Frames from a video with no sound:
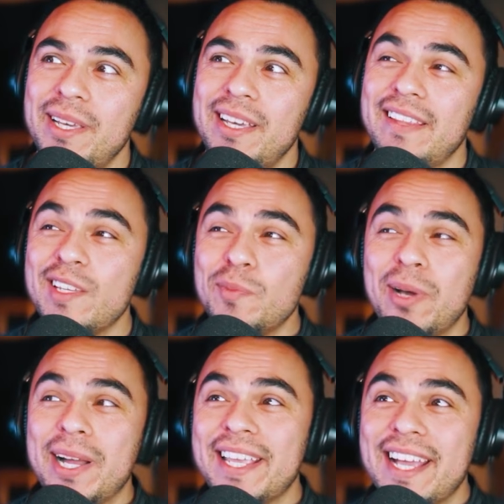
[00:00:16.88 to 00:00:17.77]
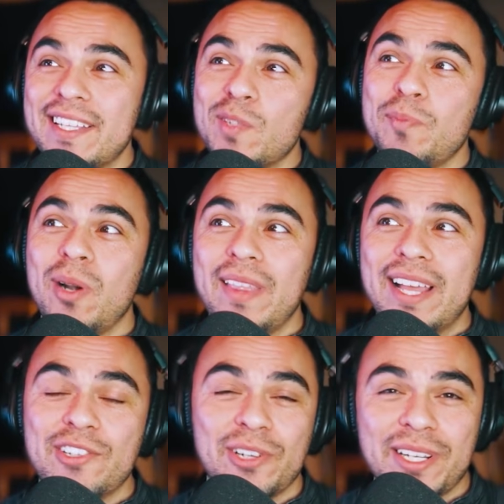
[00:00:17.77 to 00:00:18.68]
Now, this podcast is part of
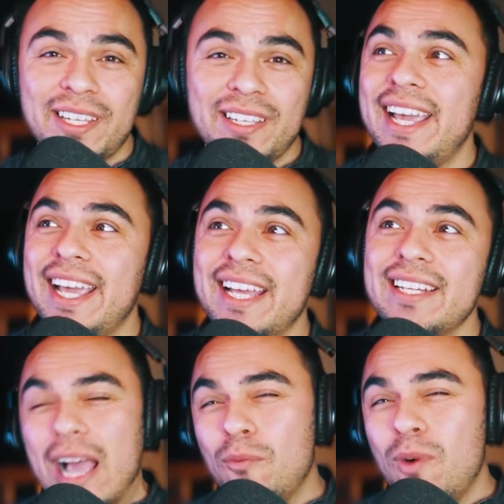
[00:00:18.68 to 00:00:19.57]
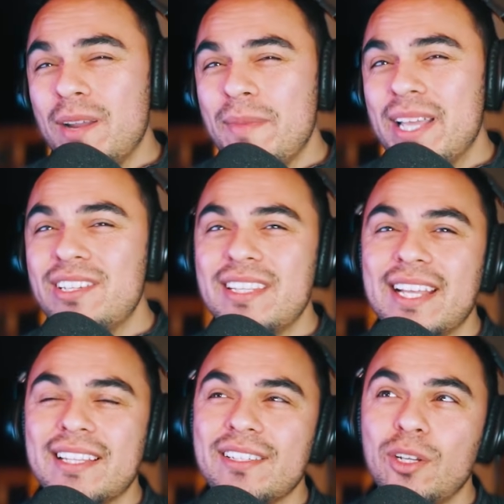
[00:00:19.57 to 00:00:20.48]
that journey, and I want to mention
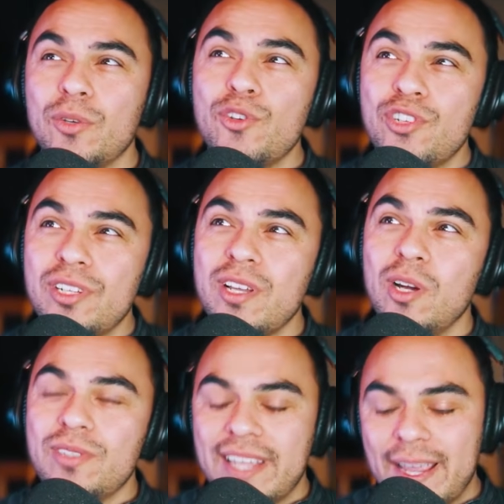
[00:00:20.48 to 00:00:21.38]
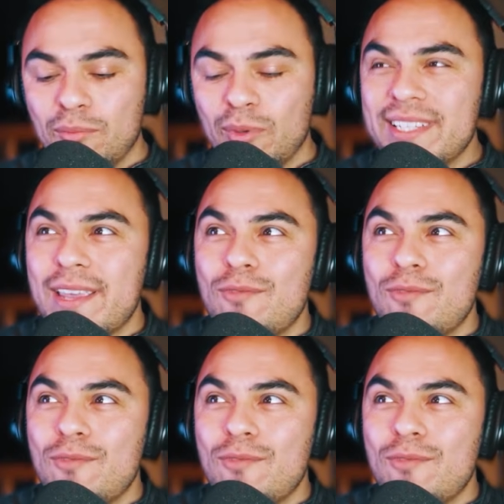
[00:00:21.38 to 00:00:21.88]
that, you should know Sam brings a